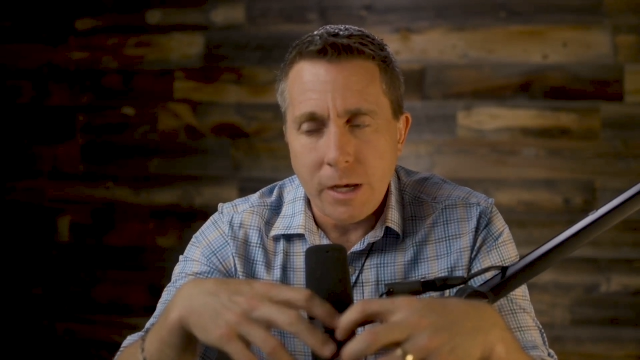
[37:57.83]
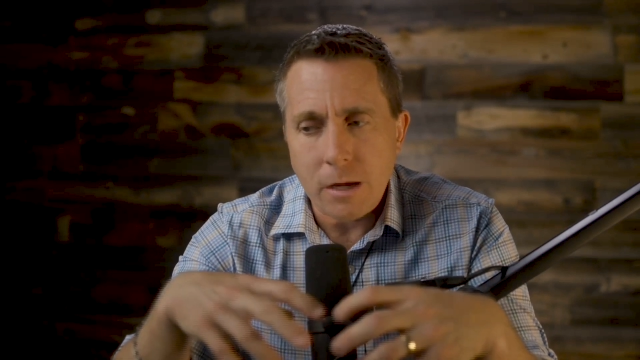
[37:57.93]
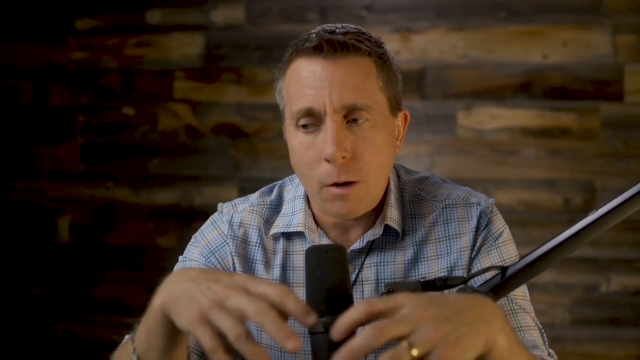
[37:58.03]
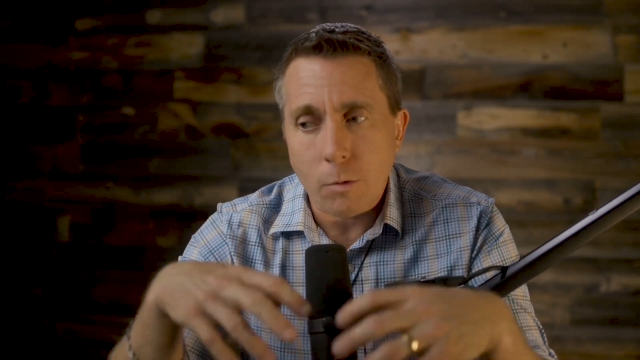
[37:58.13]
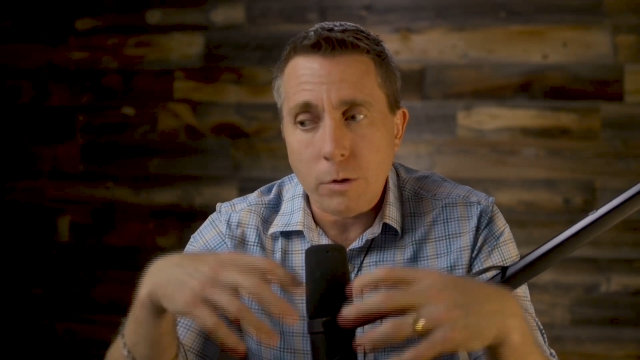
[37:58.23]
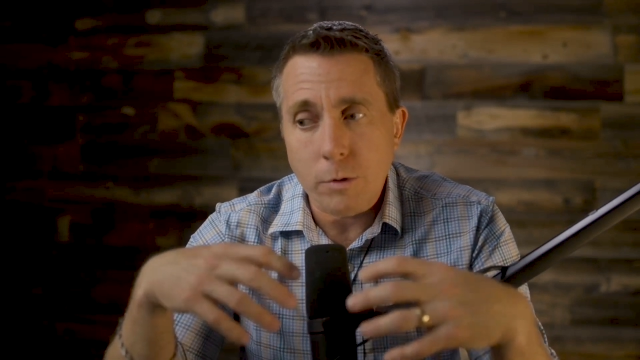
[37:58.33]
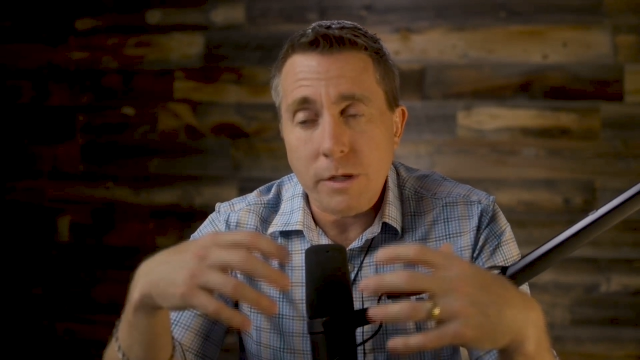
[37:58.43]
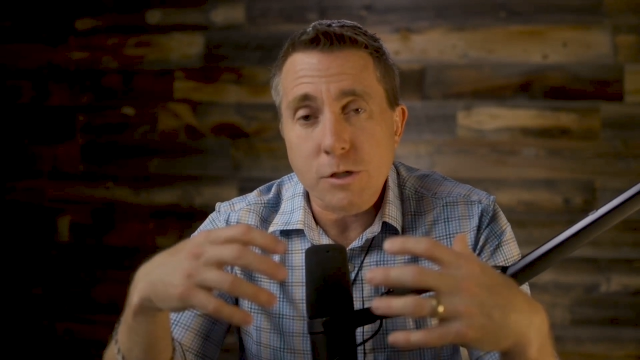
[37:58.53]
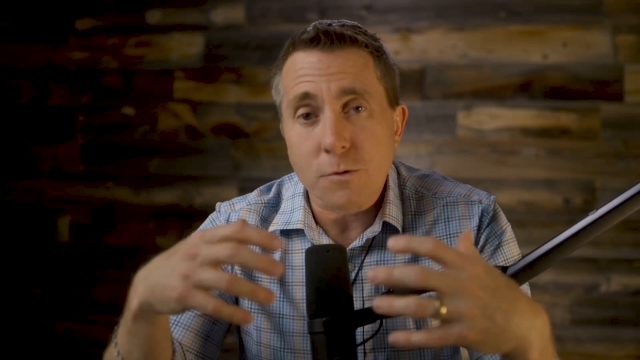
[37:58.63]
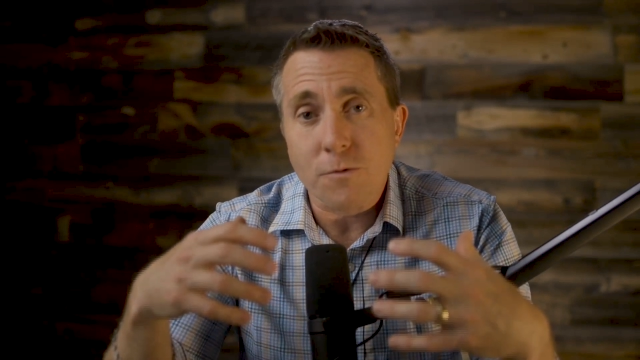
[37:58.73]
And all we're
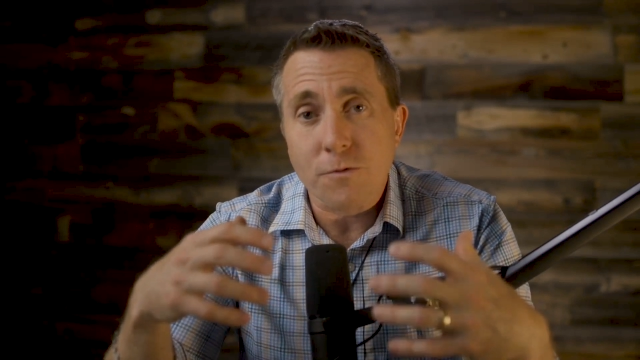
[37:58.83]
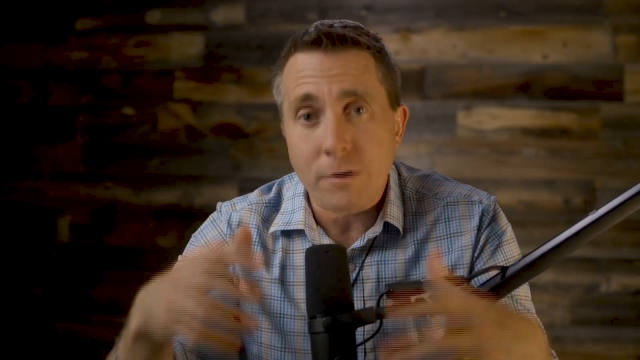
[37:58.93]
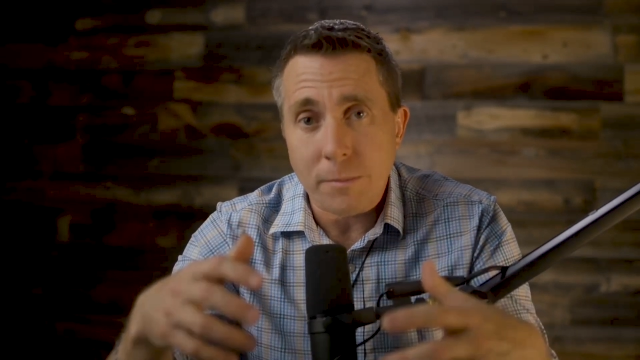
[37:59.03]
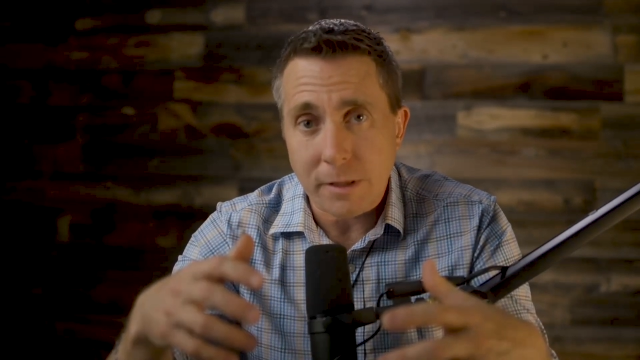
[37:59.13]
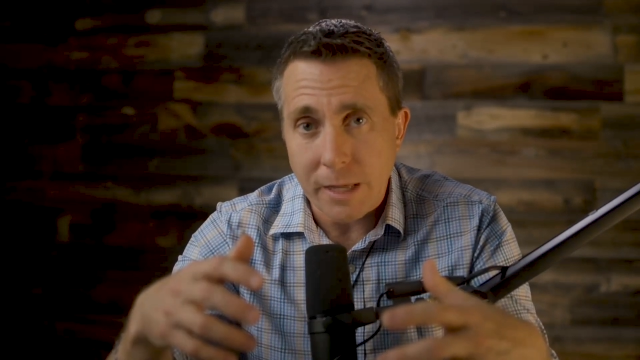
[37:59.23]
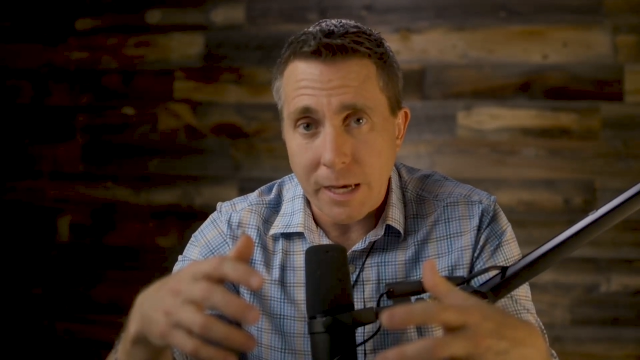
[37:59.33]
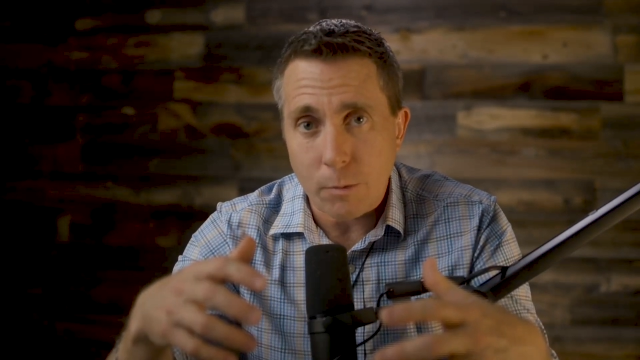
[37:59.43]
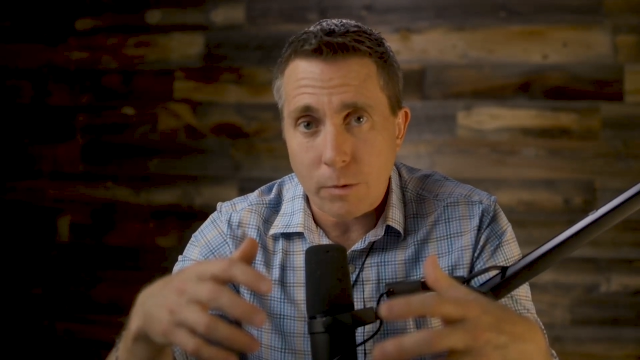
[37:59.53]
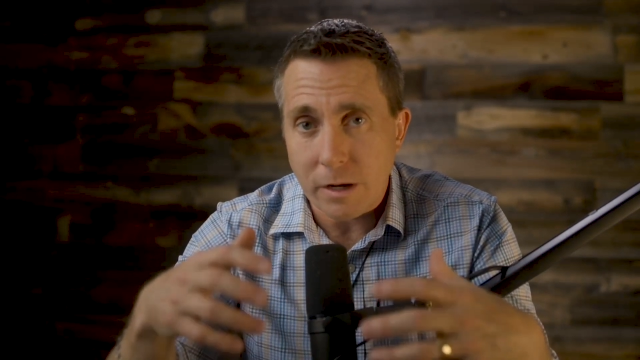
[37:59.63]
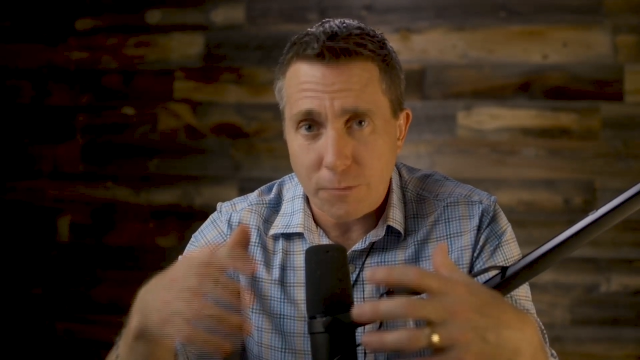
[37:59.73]
doing is affirming
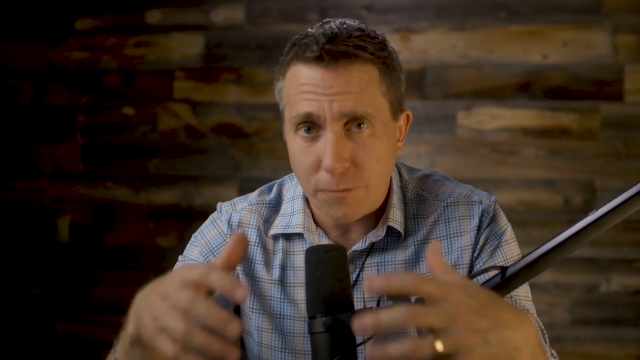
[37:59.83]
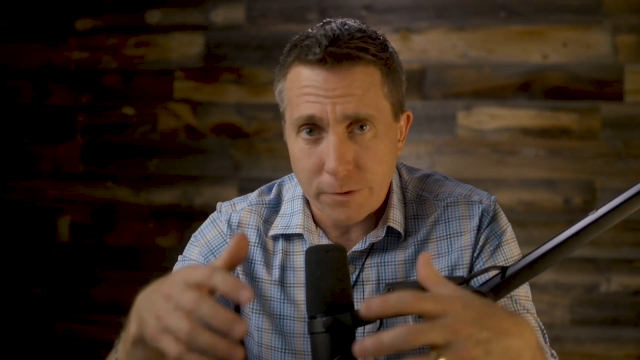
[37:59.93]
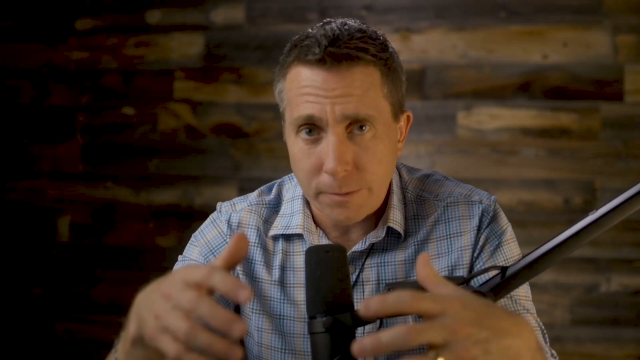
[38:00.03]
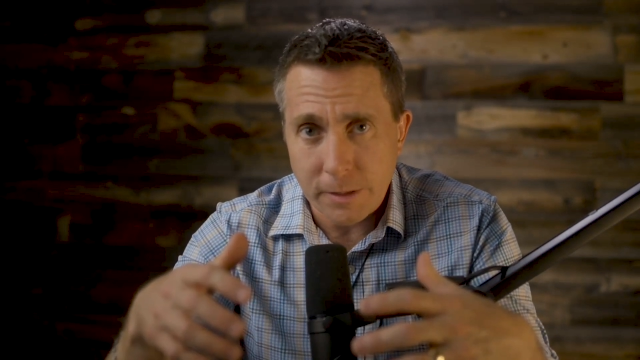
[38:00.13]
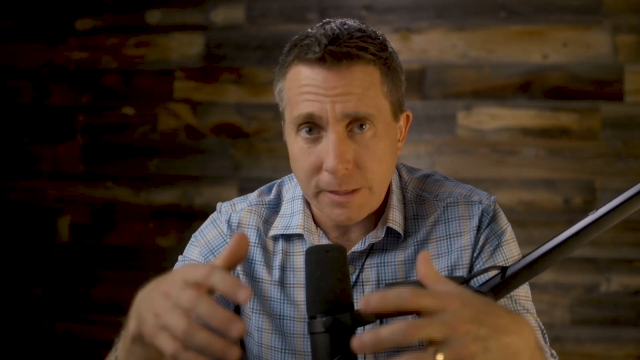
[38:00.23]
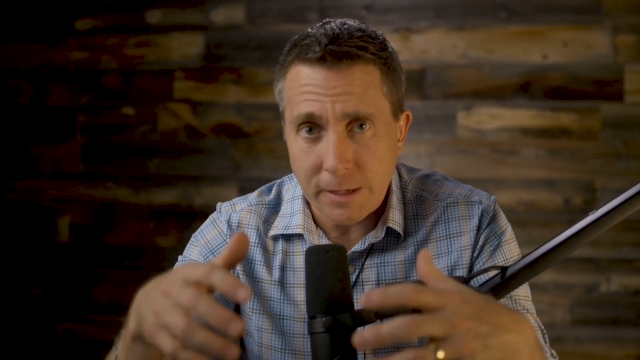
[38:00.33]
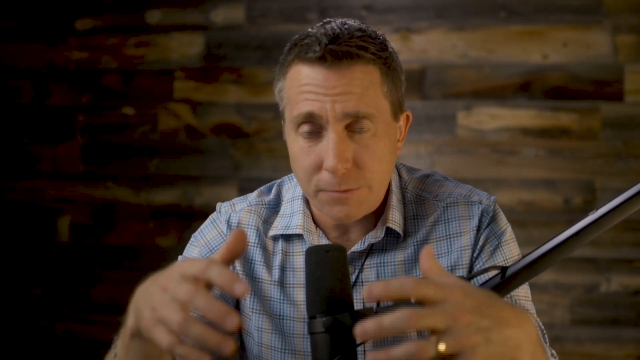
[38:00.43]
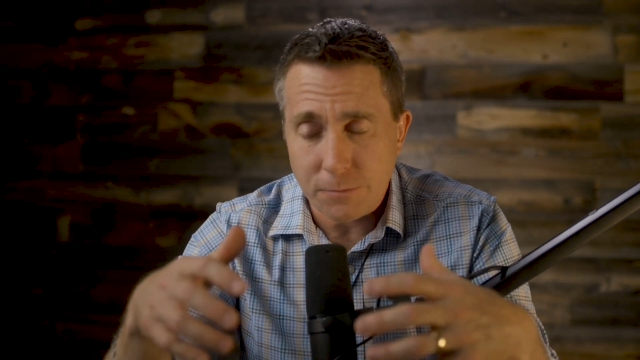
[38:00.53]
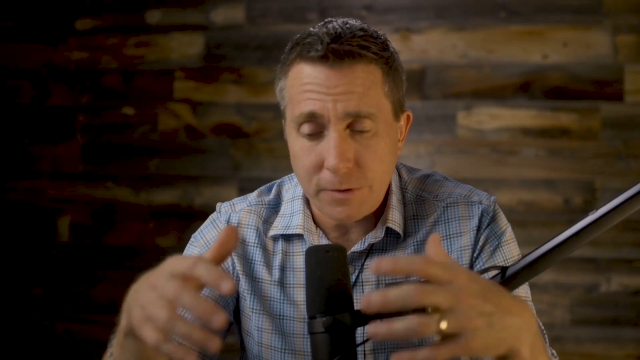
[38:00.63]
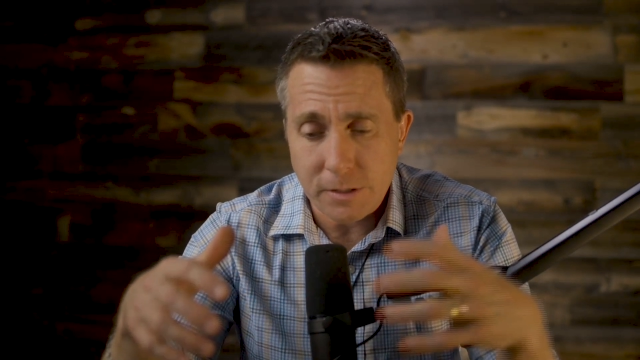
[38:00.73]
that. We're not affirming that they have
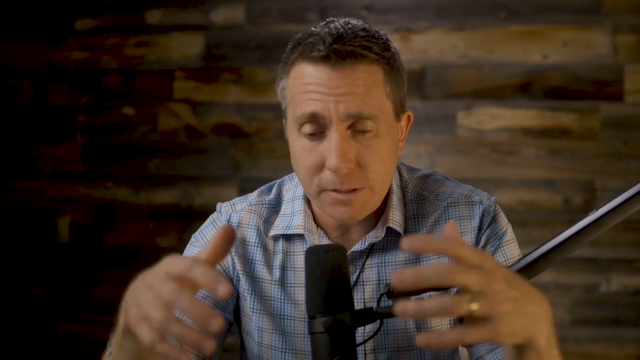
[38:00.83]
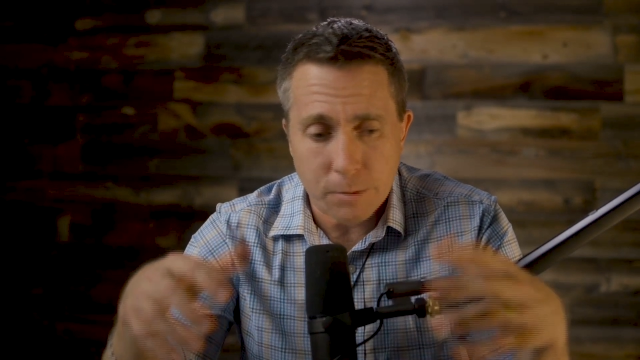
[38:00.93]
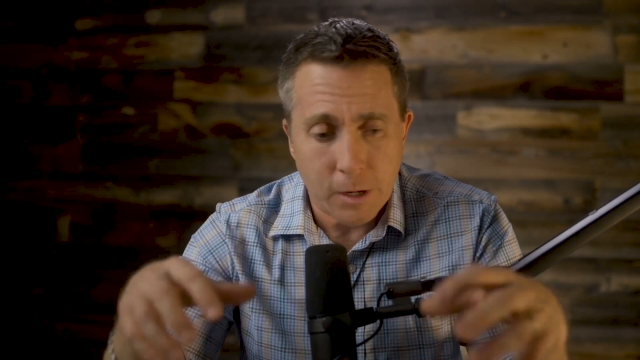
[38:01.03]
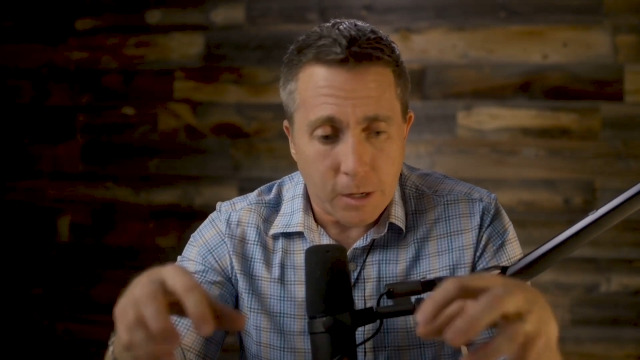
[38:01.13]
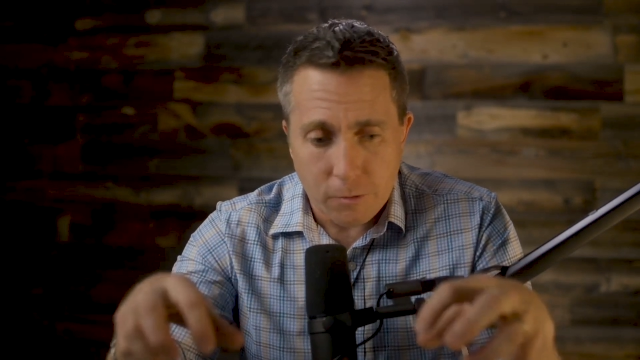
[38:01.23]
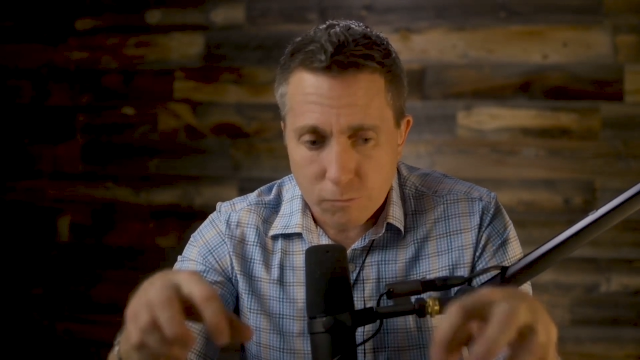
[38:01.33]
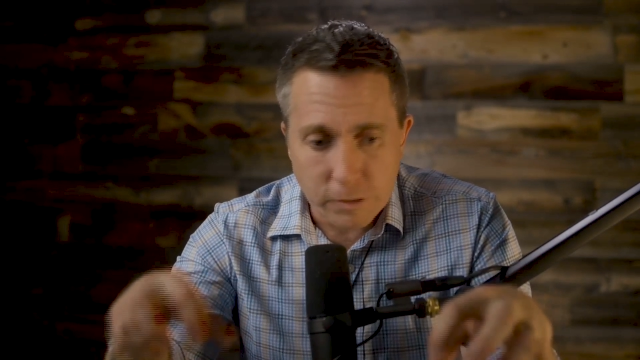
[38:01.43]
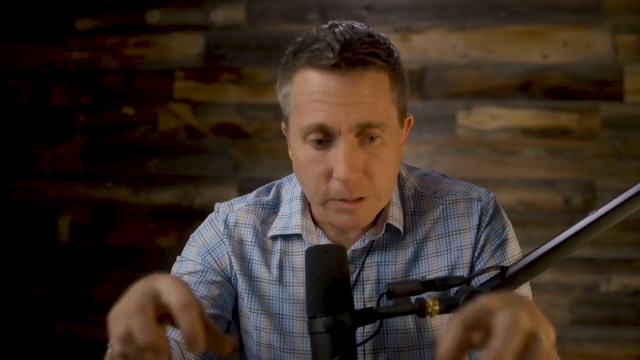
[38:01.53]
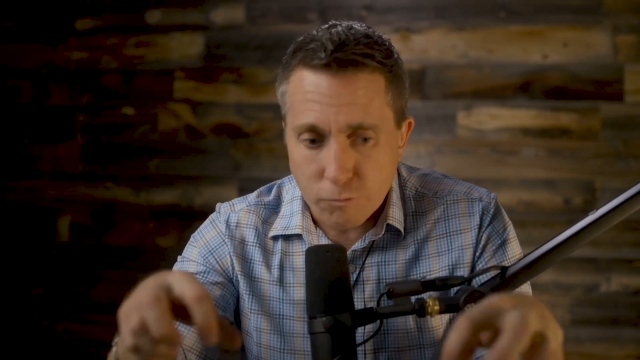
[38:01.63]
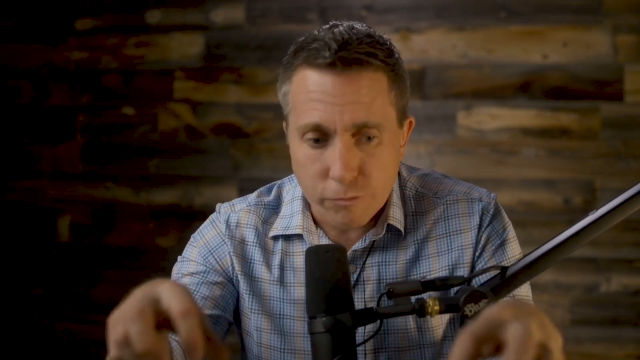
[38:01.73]
to fit into some
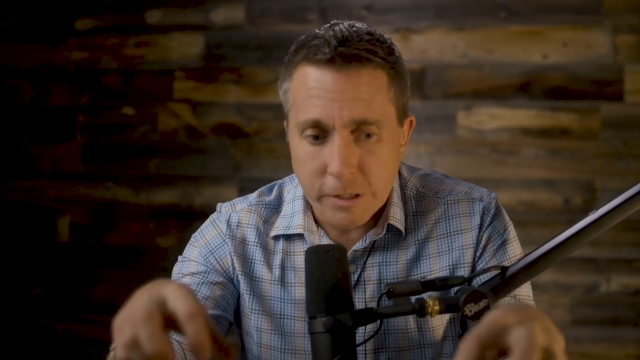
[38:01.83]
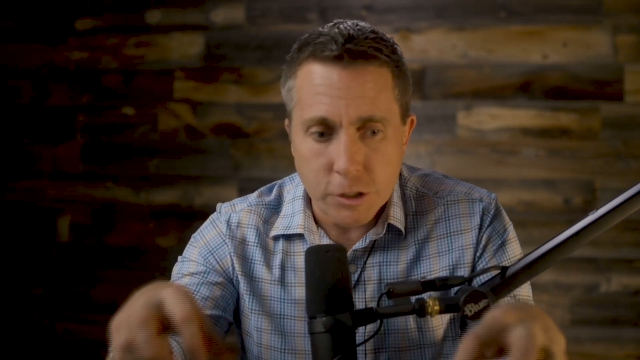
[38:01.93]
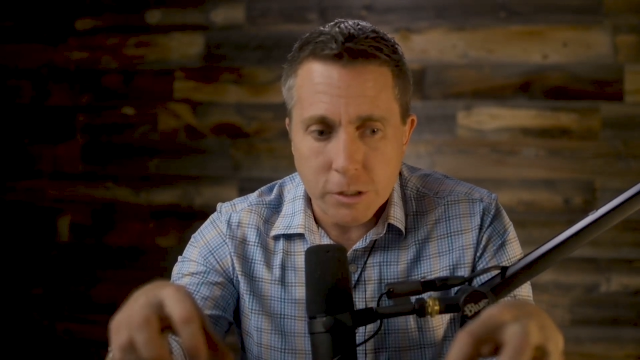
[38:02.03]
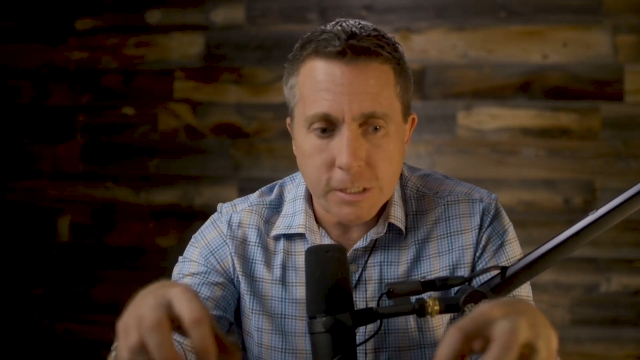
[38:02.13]
really rigid,